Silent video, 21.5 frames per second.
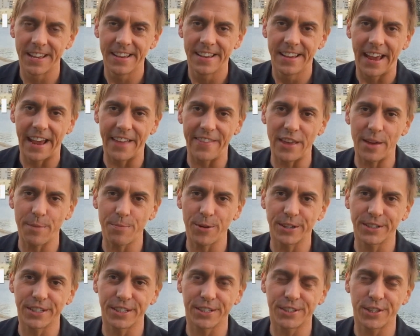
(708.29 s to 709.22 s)
And that
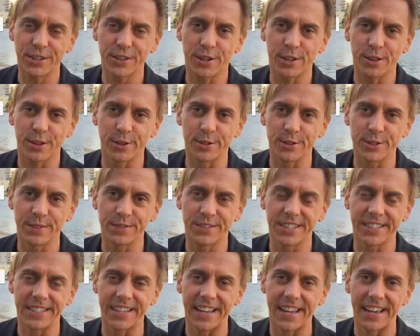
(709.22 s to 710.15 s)
brings us to the close of
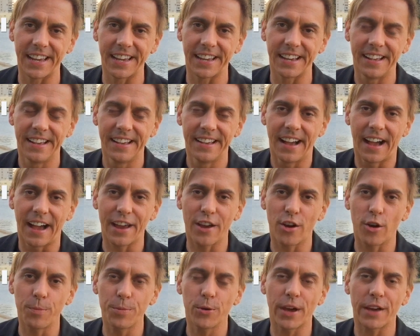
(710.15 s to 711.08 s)
today. I
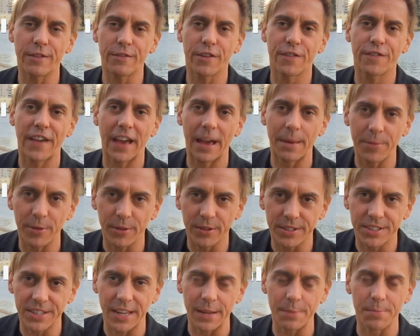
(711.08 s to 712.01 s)
hope you have a
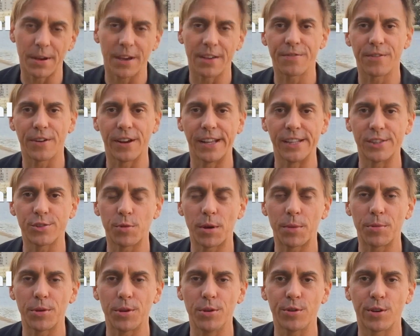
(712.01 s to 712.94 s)
fabulous day, my friends.
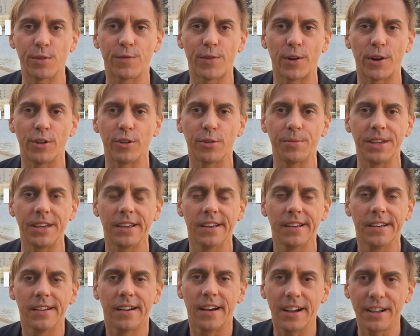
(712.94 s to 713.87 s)
Remember, you can follow me
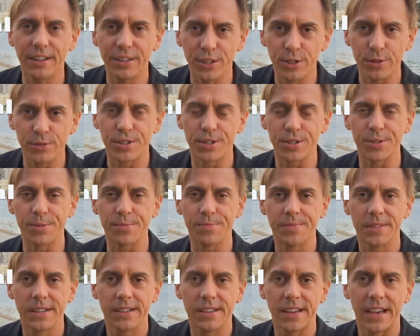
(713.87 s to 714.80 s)
on YouTube,
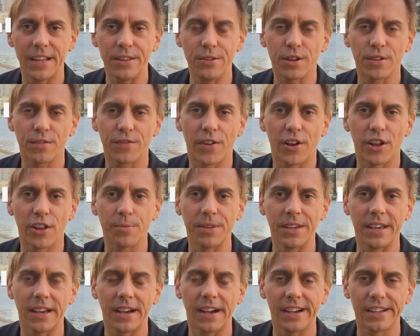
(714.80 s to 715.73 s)
and you can follow
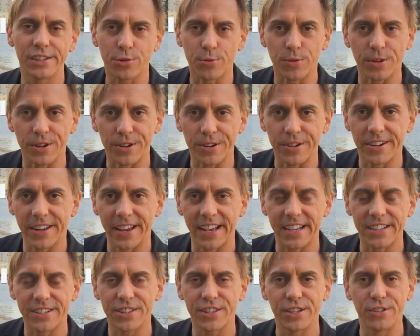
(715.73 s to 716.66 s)
me on Twitter, and I
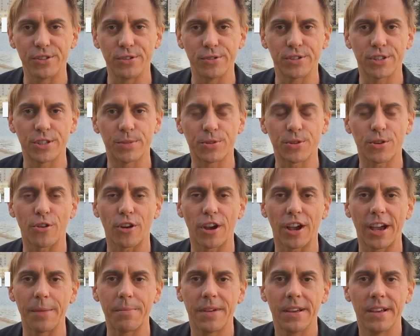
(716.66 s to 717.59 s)
ask you to
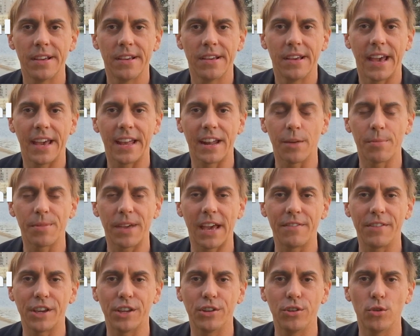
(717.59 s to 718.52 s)
subscribe. And I'll be
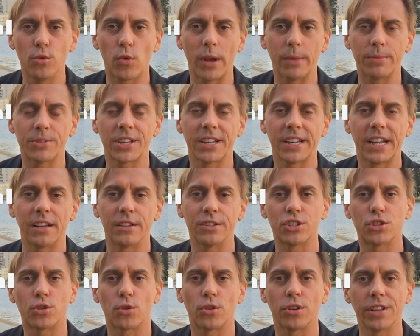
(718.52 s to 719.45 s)
having a new website out
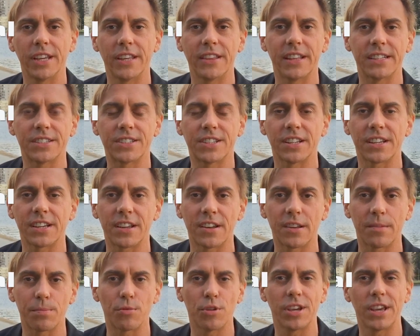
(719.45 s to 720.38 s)
shortly that's going to kind
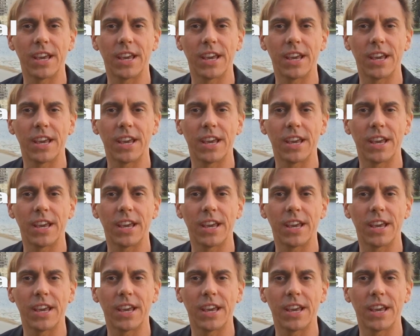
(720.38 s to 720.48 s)
of bring